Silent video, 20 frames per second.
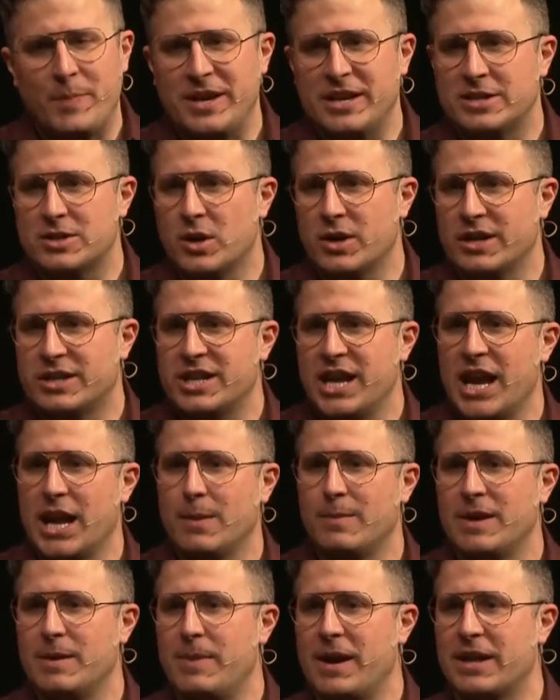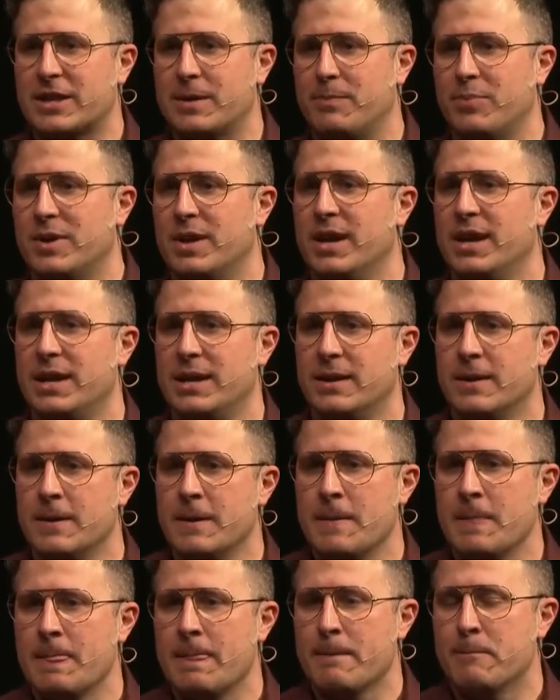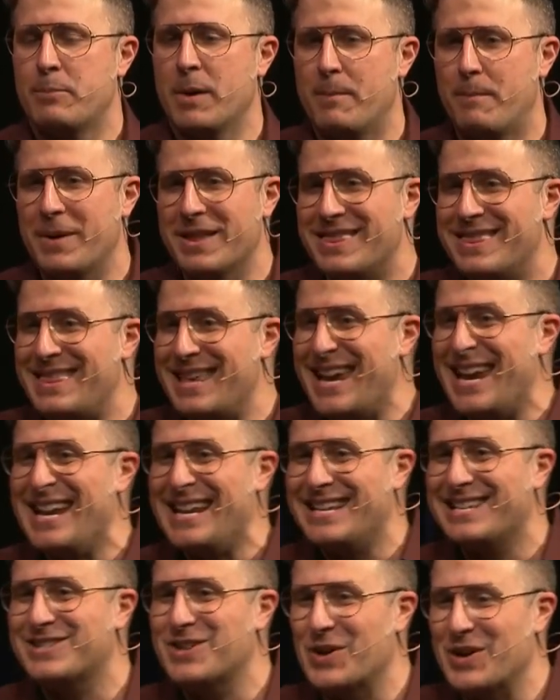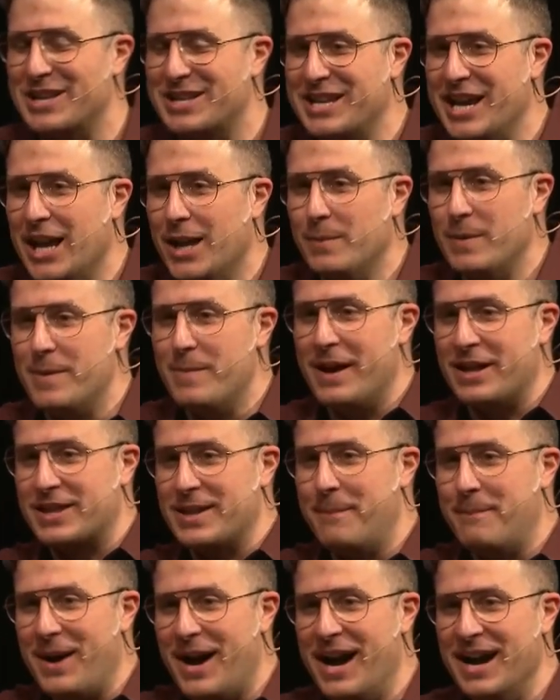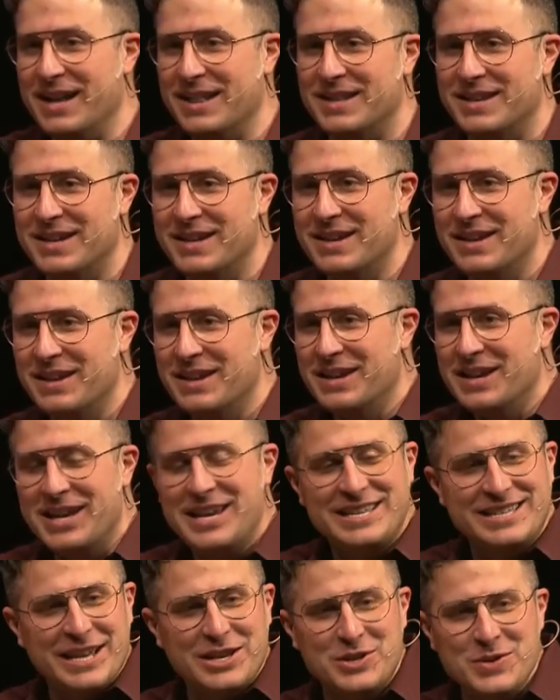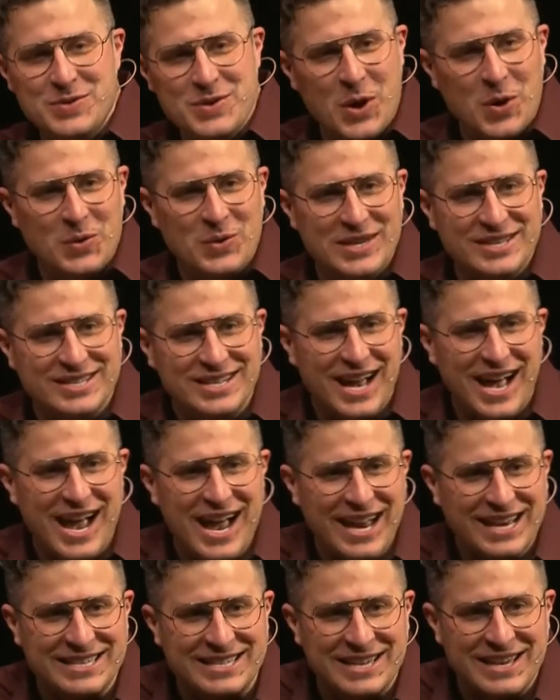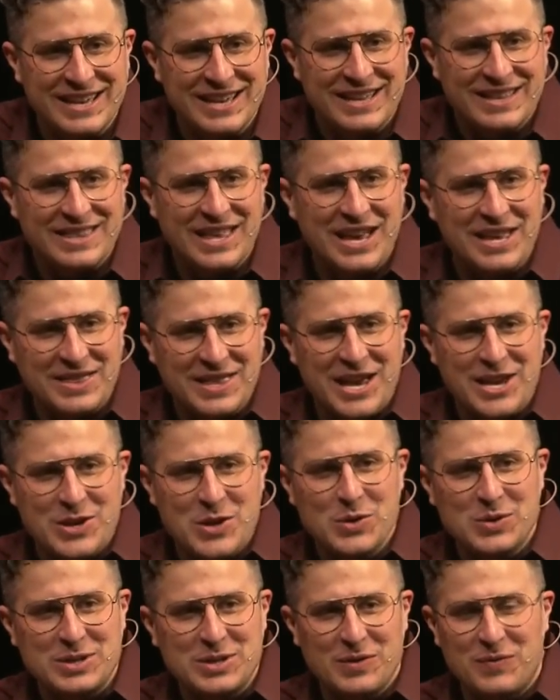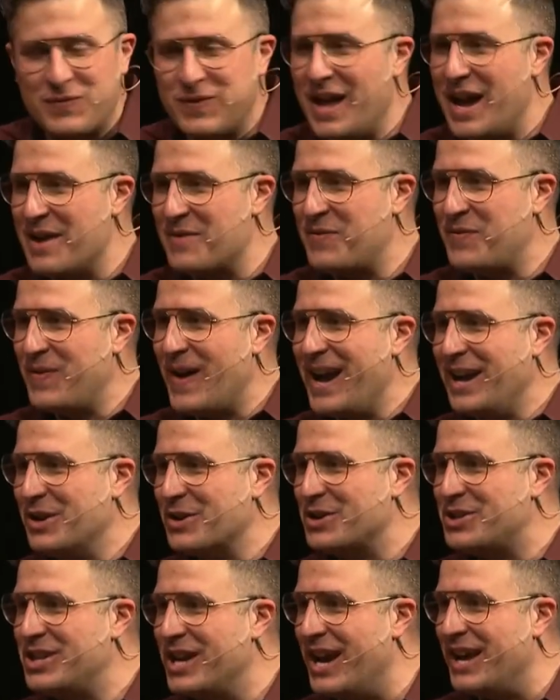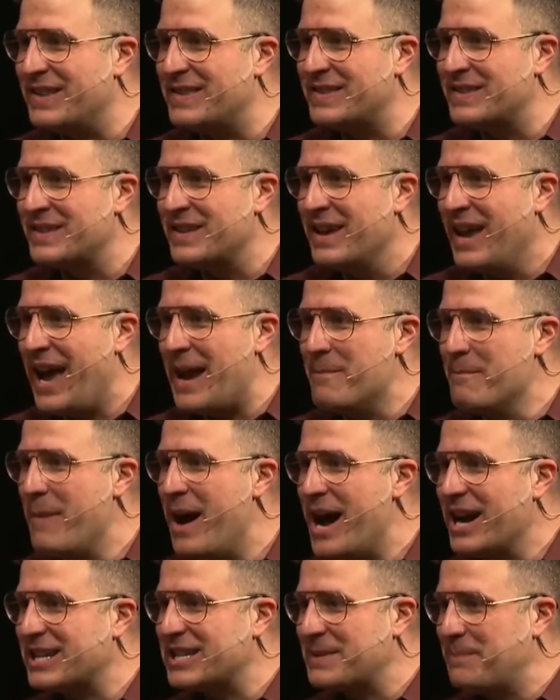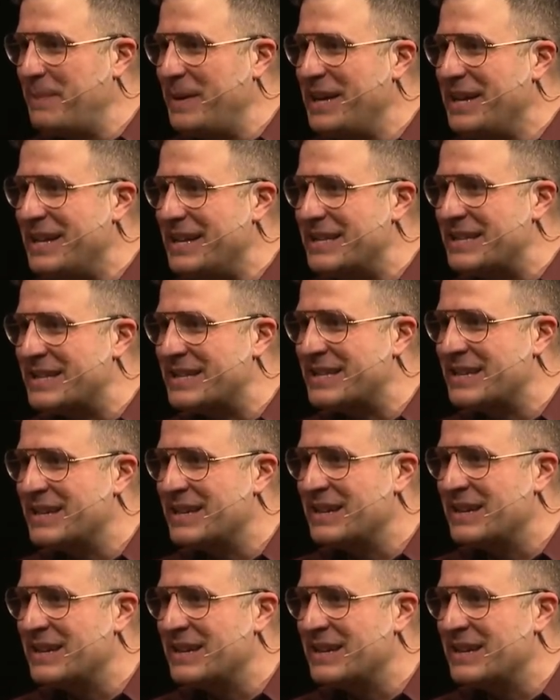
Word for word: And he started telling me about the plane. But, but then he started telling me about the pilot. He said, You know, these guys, they, they used to fly fighter jets at Mach speeds.